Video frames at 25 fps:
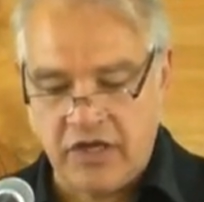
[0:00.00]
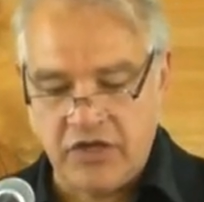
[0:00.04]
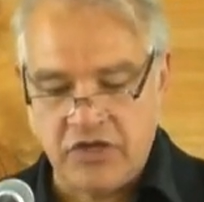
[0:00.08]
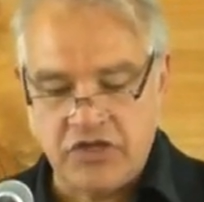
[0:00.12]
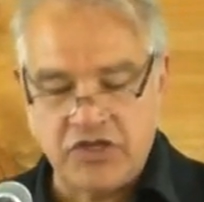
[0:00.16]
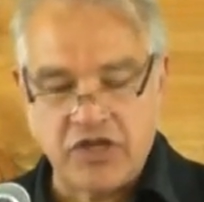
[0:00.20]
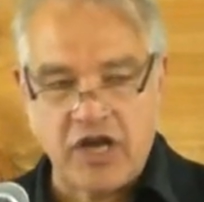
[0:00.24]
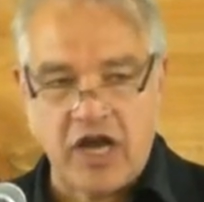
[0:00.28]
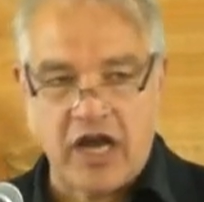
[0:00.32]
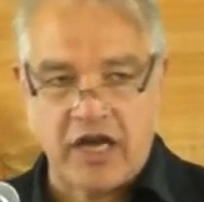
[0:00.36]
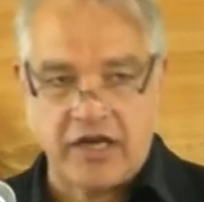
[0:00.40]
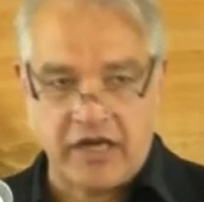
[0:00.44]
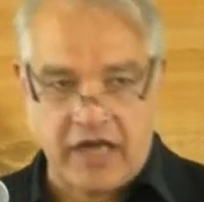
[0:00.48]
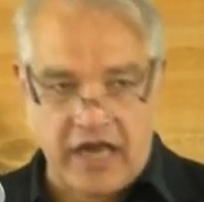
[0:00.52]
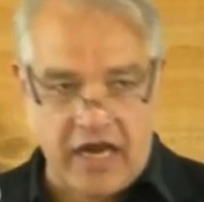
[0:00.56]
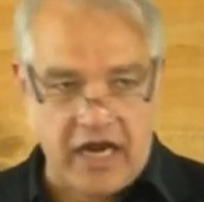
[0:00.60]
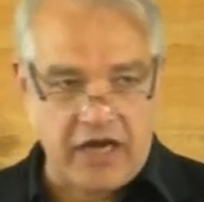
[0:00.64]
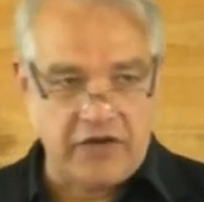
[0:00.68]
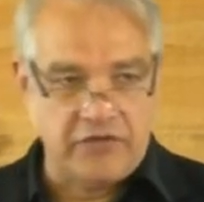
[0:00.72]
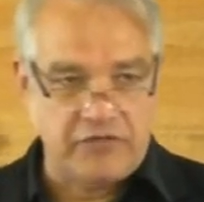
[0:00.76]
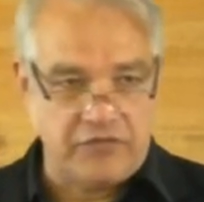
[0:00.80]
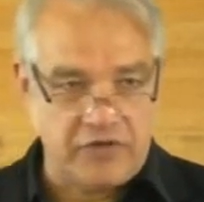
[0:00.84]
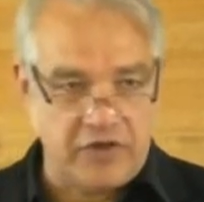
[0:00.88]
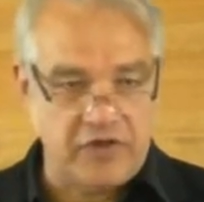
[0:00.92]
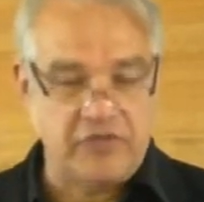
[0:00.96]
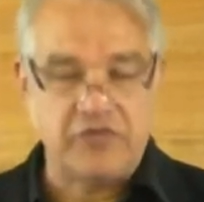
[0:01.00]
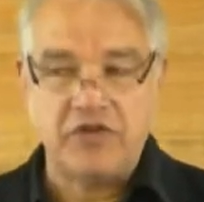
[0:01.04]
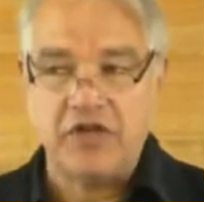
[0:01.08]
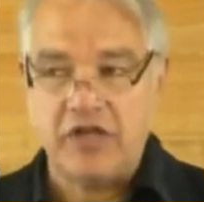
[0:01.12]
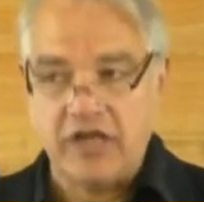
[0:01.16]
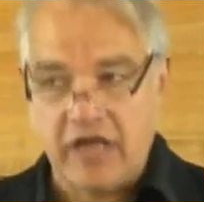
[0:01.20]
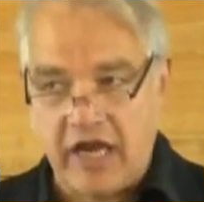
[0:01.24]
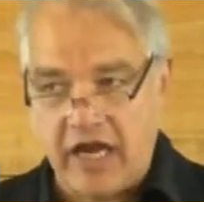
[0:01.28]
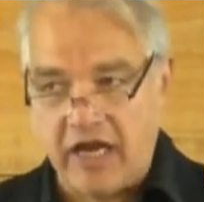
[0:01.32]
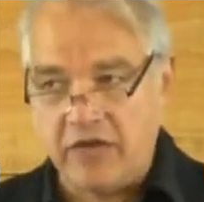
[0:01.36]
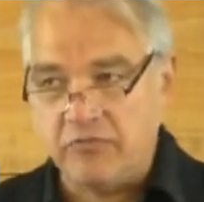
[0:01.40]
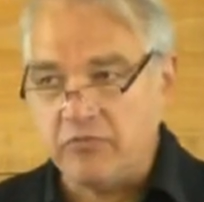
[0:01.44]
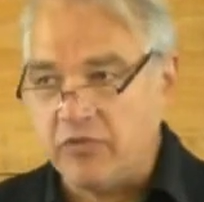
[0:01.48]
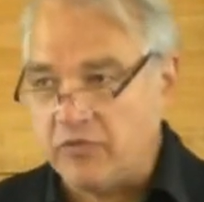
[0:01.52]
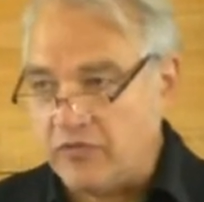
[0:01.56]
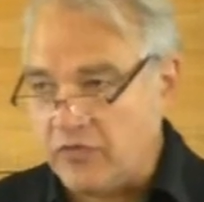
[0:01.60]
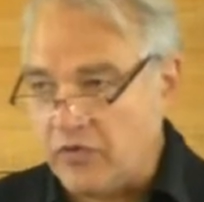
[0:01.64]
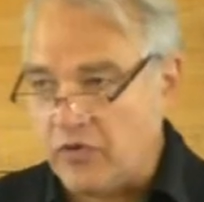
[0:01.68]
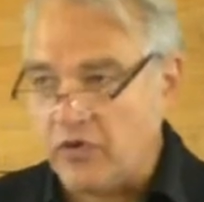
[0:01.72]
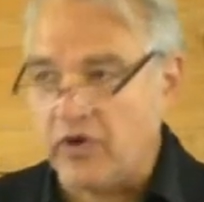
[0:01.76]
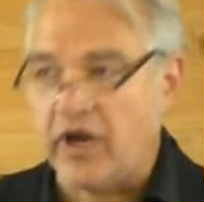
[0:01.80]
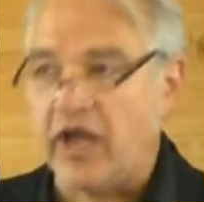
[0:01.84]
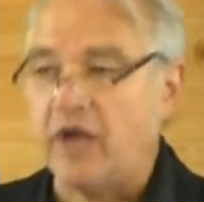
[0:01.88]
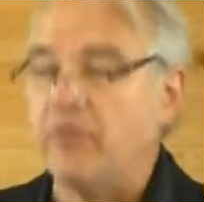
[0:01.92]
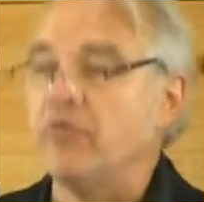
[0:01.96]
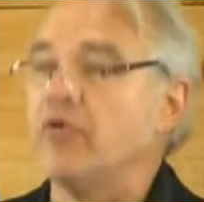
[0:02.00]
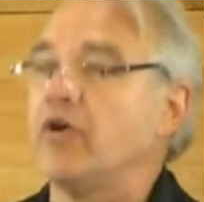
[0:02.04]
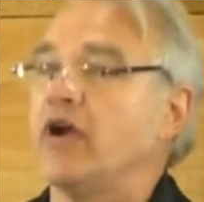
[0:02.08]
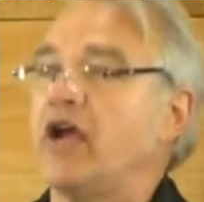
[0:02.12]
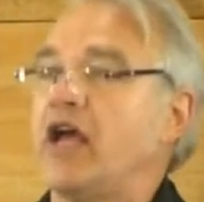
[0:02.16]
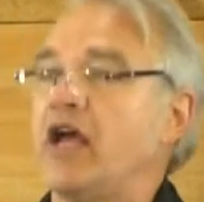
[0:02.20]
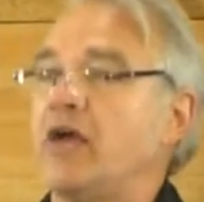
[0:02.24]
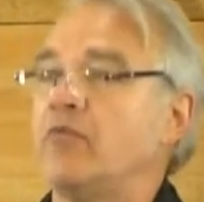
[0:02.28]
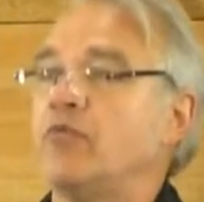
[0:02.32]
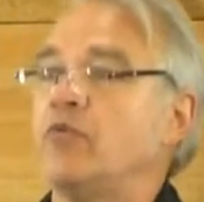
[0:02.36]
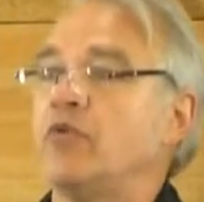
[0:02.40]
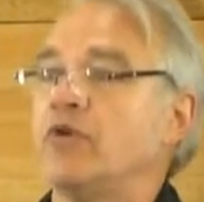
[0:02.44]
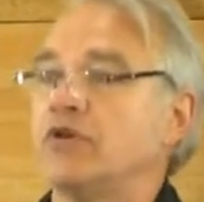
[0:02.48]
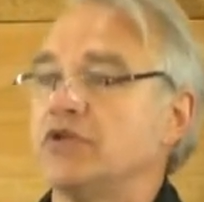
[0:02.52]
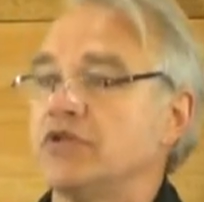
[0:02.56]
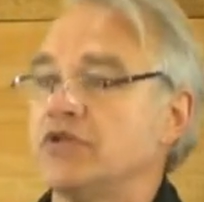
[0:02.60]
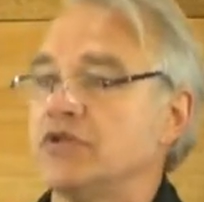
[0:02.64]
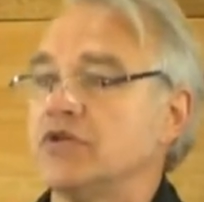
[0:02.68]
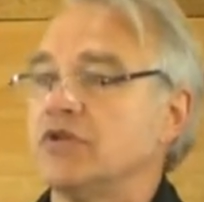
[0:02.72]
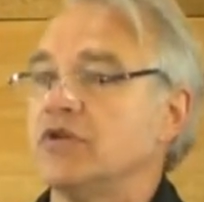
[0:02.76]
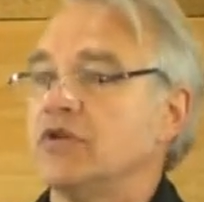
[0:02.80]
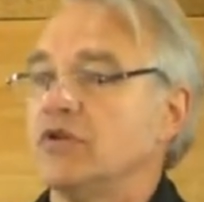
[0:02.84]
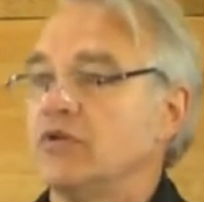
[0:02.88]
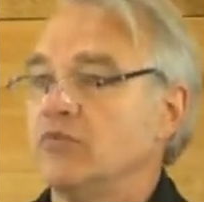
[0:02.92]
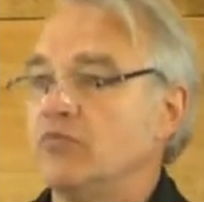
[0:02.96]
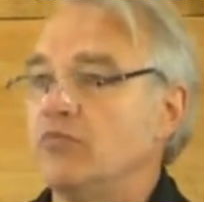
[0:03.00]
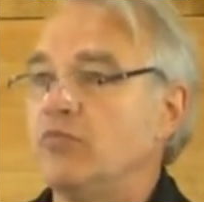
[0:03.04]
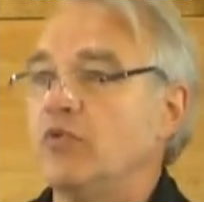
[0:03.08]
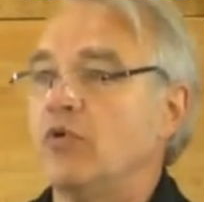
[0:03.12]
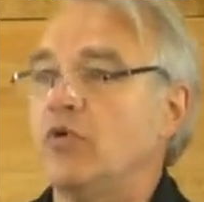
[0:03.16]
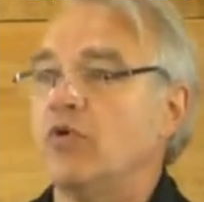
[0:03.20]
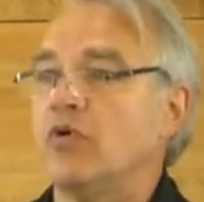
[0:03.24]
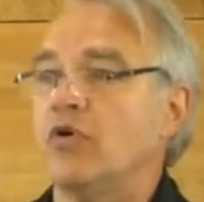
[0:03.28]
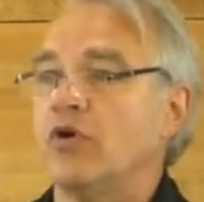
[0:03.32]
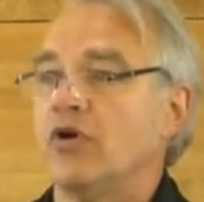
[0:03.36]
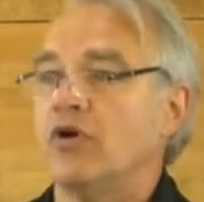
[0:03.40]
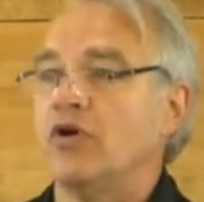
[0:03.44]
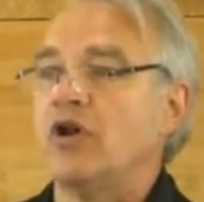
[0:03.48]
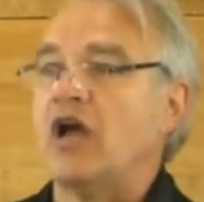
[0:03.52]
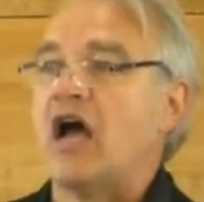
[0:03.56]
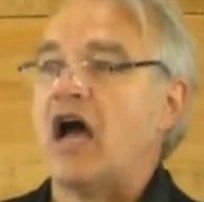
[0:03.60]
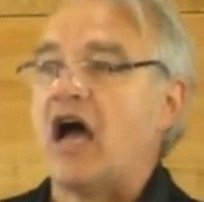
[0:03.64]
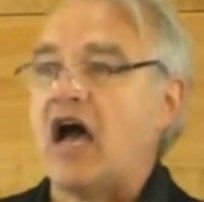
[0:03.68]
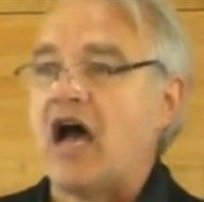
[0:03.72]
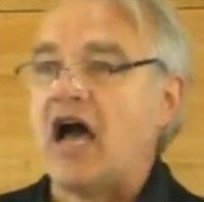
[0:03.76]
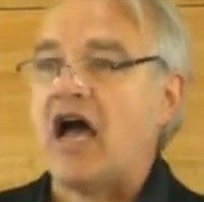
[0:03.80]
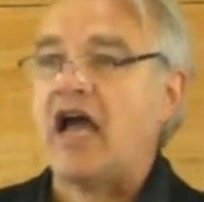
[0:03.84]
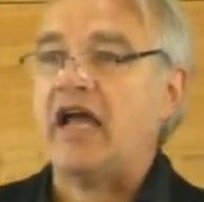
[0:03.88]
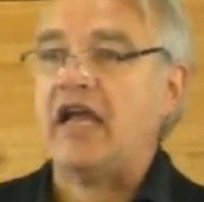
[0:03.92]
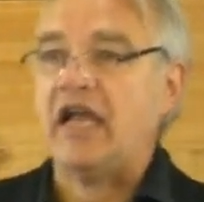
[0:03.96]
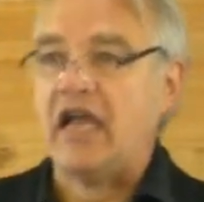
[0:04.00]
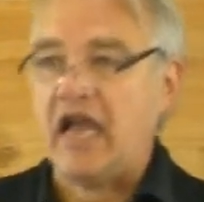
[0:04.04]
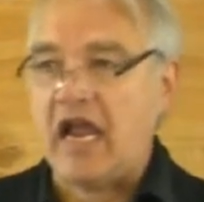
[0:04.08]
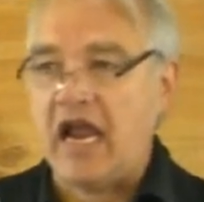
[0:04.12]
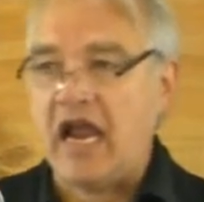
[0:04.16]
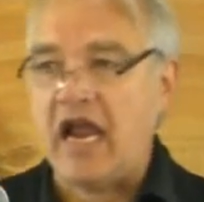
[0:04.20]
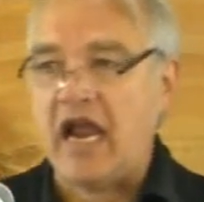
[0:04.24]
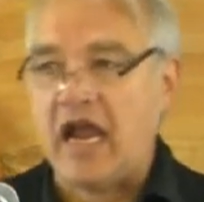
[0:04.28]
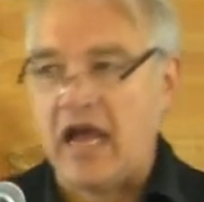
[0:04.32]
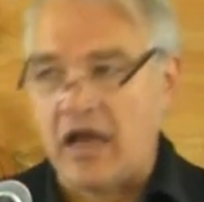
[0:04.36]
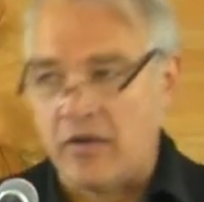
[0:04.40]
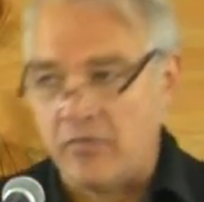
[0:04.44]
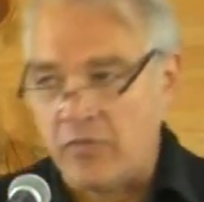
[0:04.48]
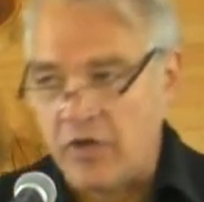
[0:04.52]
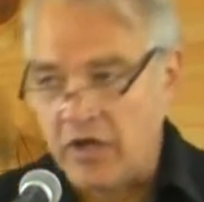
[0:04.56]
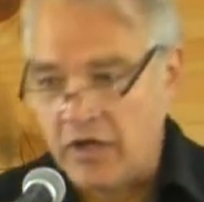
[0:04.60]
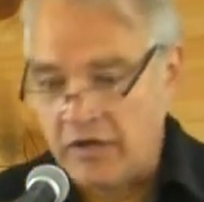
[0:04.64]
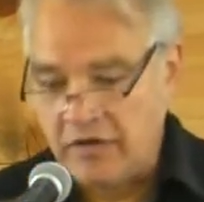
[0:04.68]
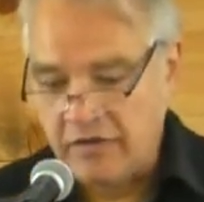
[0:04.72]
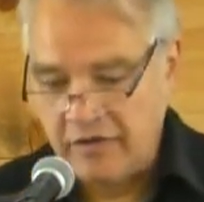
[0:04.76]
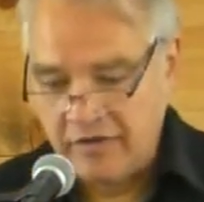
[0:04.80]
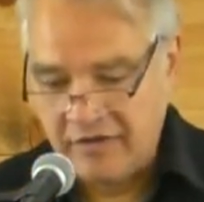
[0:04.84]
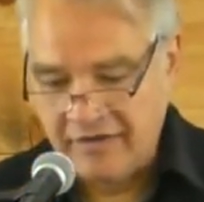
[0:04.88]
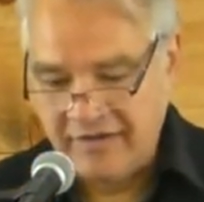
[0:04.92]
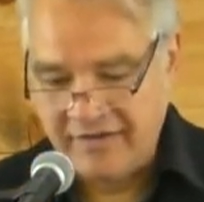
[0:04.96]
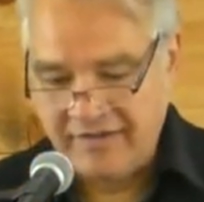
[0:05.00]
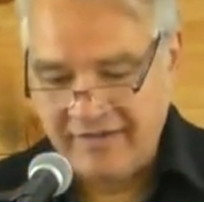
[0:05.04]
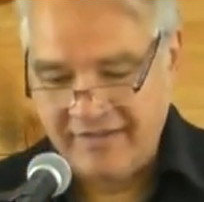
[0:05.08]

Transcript: in John 8 58, before Abraham was born, I am.